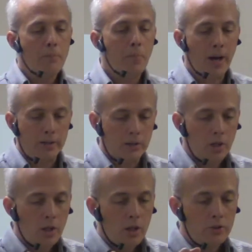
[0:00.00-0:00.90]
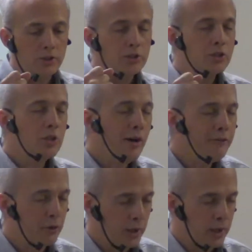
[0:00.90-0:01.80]
But the
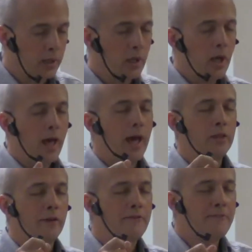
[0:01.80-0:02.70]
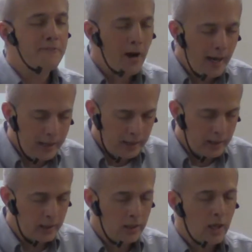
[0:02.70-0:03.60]
suffering and the
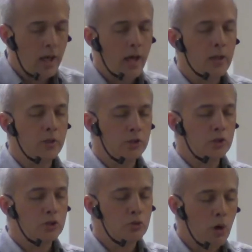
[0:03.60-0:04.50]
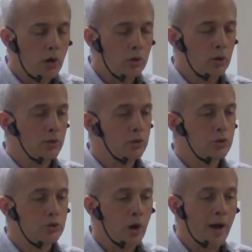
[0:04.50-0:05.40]
fighting and the struggle and the
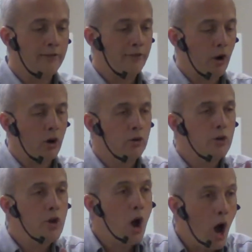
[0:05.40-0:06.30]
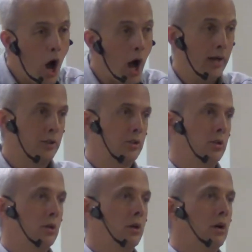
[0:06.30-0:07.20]
strife are not
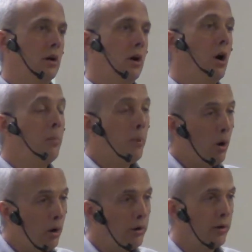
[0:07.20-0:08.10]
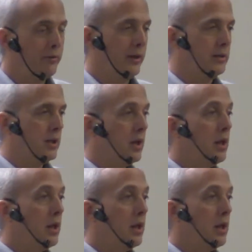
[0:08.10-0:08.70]
a part of it.